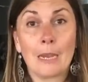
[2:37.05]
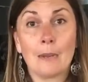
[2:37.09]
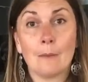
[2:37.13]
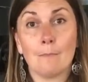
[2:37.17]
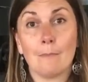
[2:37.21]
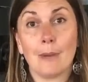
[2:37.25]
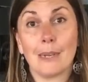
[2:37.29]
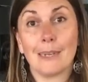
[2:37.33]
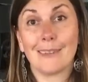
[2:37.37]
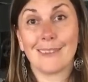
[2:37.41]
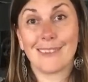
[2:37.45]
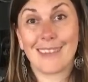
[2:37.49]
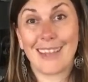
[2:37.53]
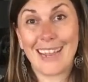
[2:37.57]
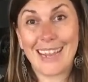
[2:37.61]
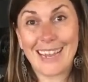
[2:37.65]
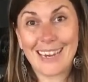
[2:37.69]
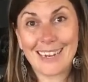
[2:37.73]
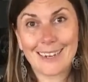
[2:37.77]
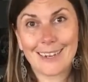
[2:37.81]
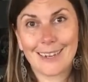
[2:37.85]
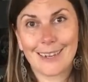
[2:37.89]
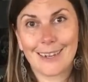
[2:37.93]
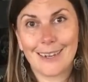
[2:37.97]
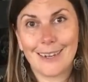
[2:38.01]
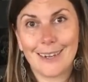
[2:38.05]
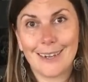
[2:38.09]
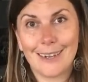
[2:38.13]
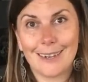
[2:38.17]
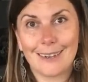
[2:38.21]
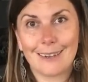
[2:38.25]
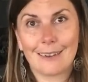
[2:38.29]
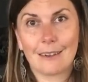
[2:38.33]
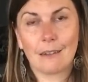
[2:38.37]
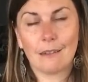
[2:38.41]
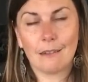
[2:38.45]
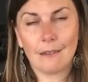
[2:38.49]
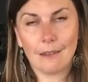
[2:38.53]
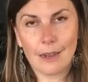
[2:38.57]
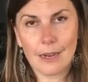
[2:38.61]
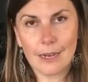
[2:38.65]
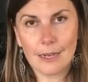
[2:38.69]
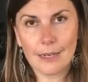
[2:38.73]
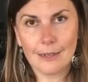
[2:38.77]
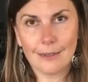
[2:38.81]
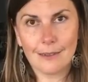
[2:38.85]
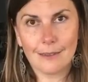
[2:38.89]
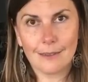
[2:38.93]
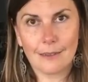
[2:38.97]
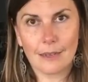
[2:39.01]
my sciatica
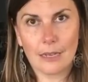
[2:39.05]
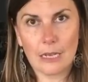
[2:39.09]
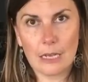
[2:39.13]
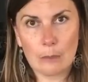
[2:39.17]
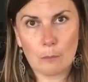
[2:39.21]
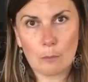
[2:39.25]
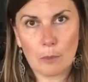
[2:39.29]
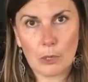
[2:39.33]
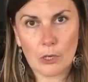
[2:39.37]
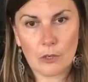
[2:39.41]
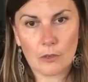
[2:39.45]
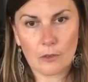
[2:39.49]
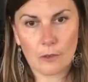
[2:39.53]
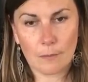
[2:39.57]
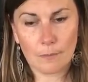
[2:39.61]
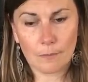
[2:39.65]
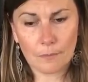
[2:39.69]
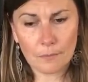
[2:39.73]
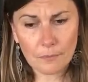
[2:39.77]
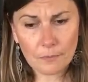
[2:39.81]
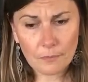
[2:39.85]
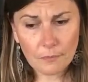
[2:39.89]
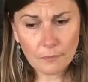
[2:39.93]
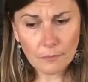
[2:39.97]
clients in person.